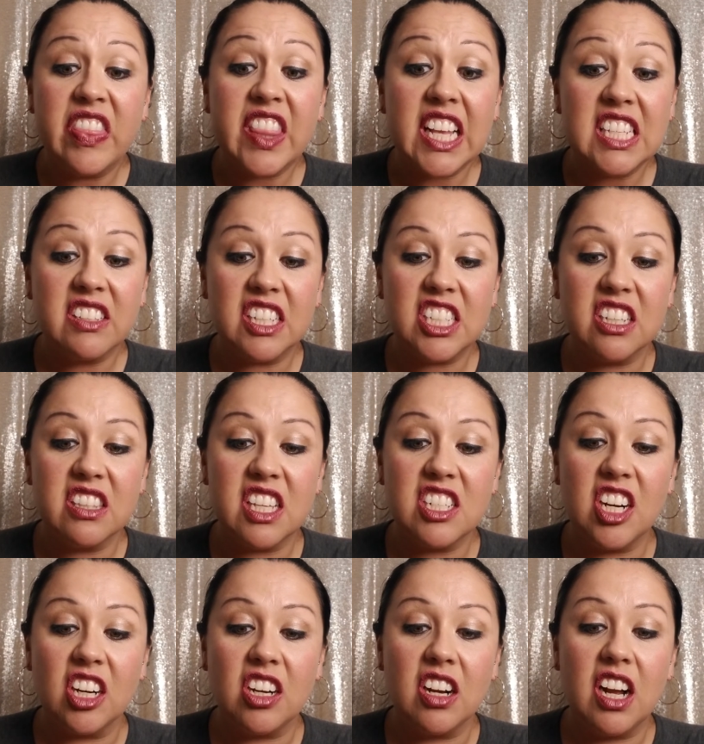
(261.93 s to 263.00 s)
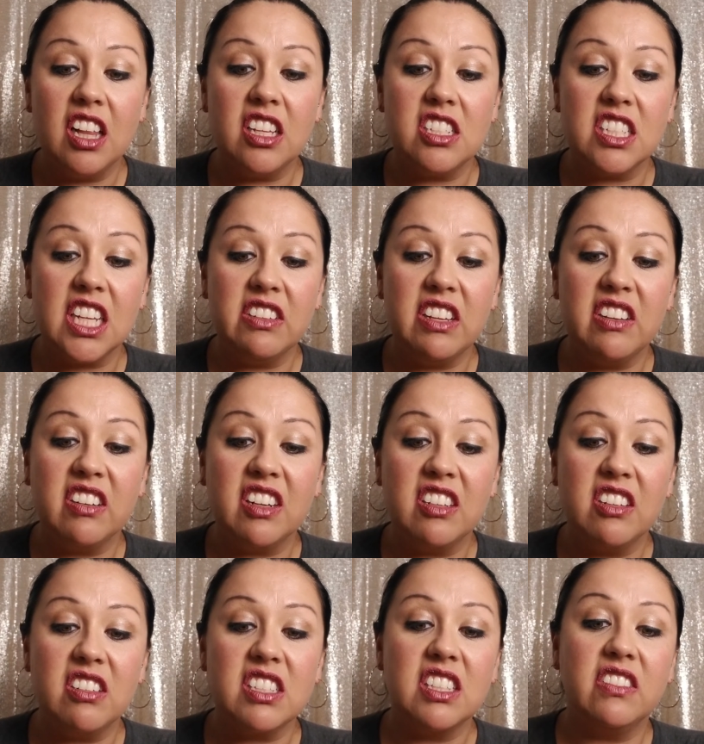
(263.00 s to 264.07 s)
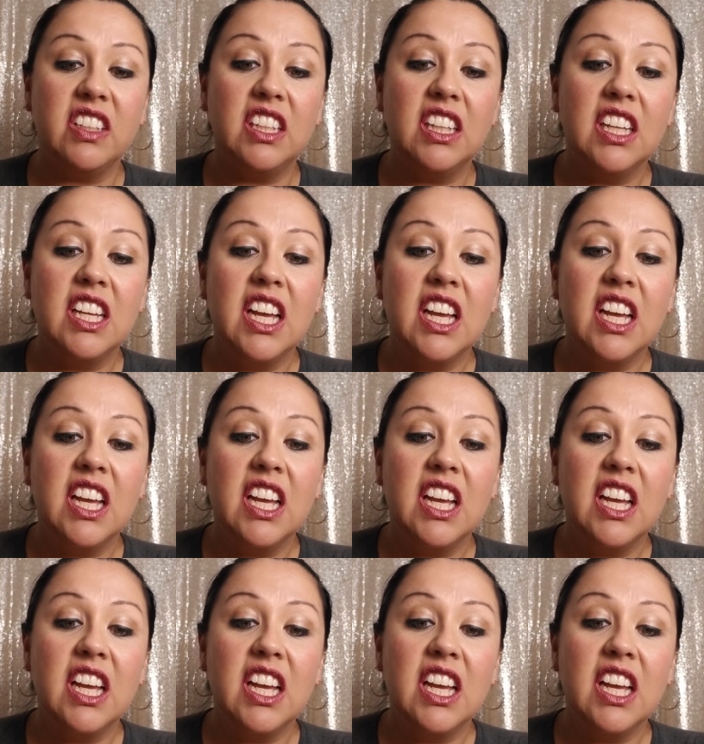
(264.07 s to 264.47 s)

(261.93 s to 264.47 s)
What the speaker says: Especially with the darker color is going to be more noticeable.